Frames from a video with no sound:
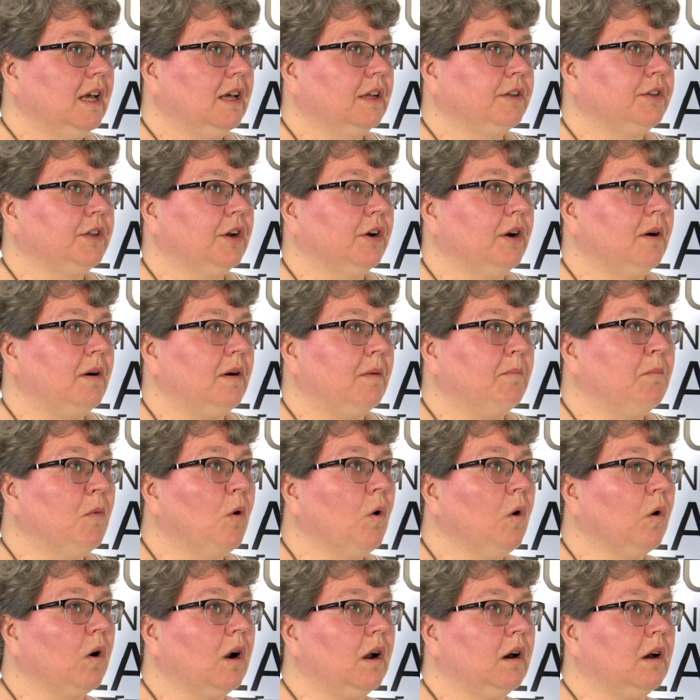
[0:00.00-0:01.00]
the
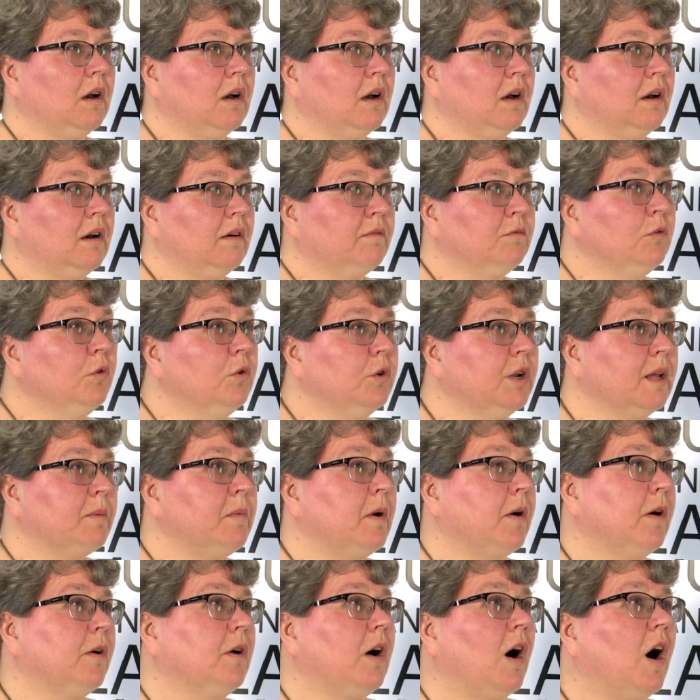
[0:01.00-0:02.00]
more
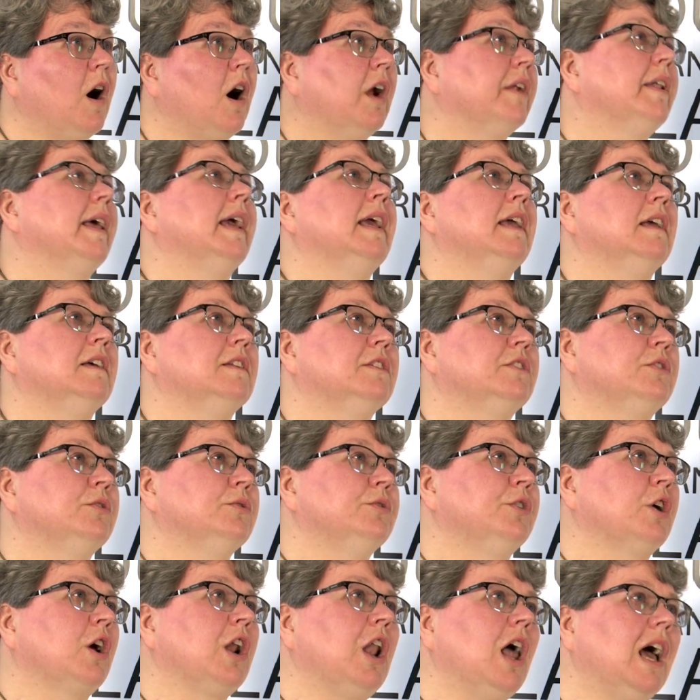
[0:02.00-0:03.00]
vulnerable are they to
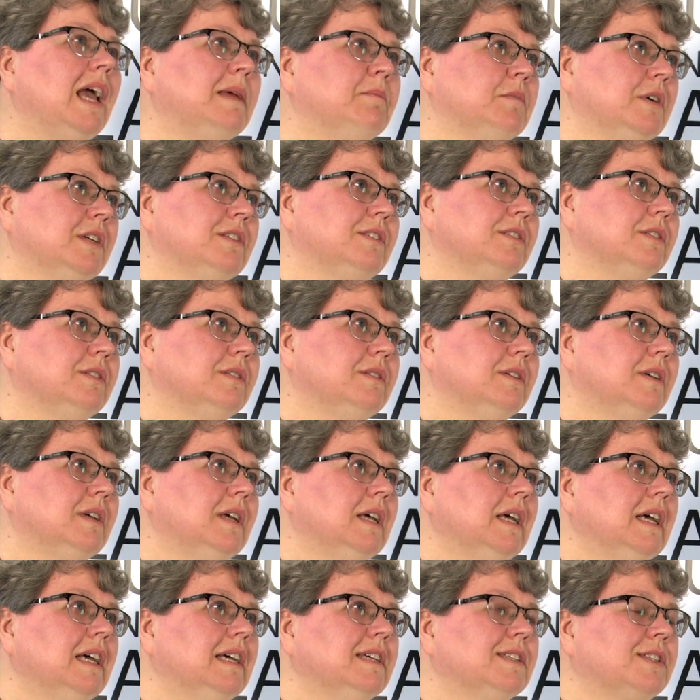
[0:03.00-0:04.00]
the climate.
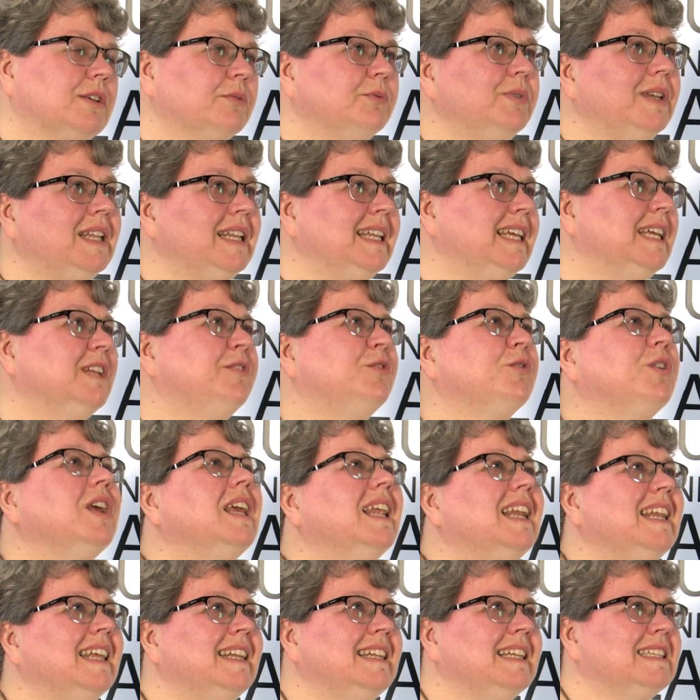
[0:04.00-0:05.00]
So we need
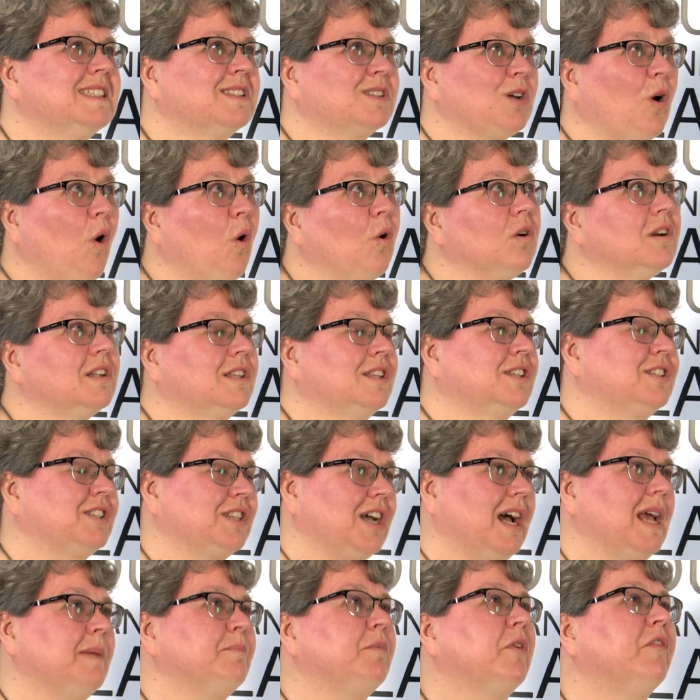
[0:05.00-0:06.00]
really this old
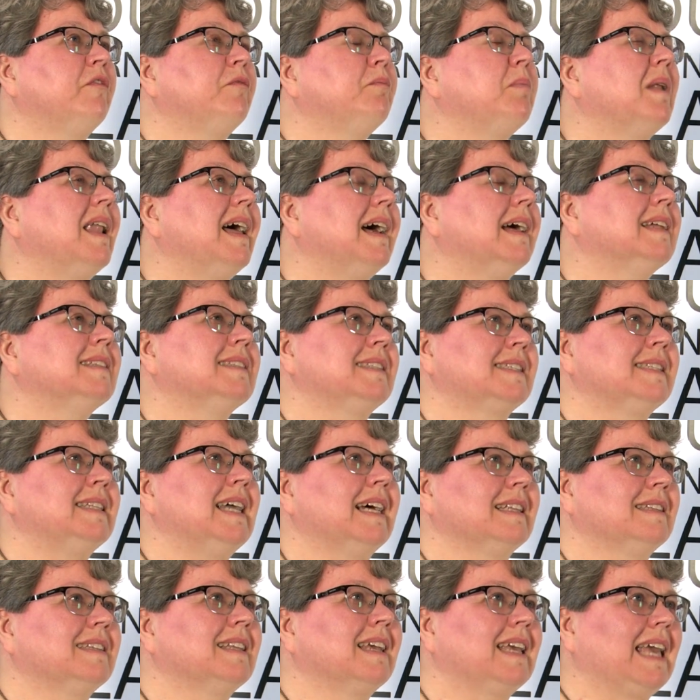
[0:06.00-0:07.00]
type of plants
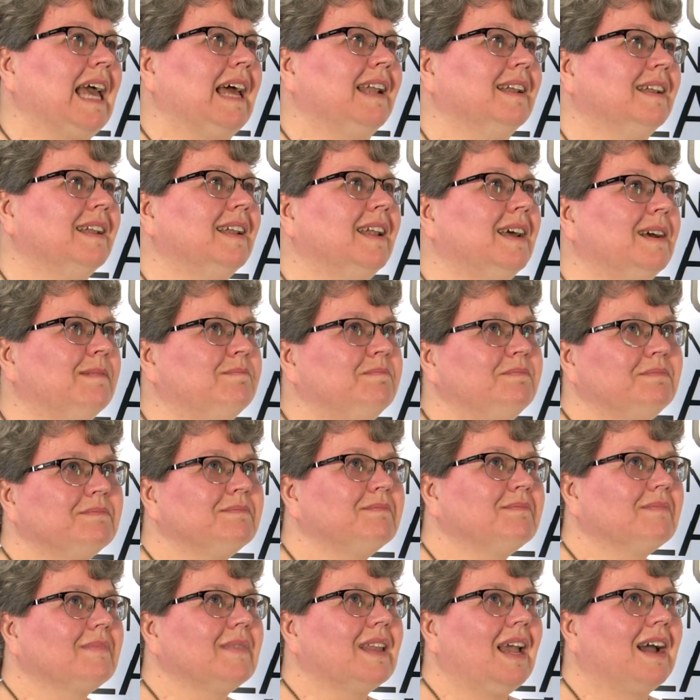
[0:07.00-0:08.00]
that can
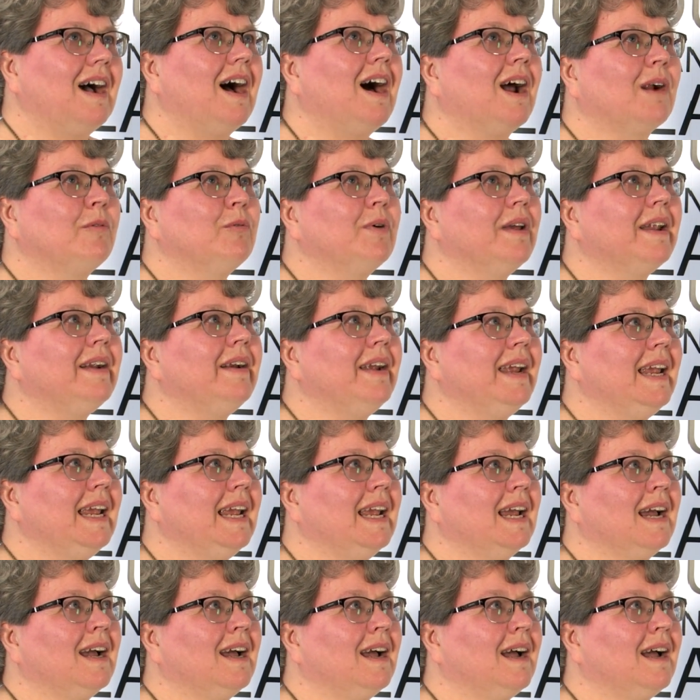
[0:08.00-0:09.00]
are very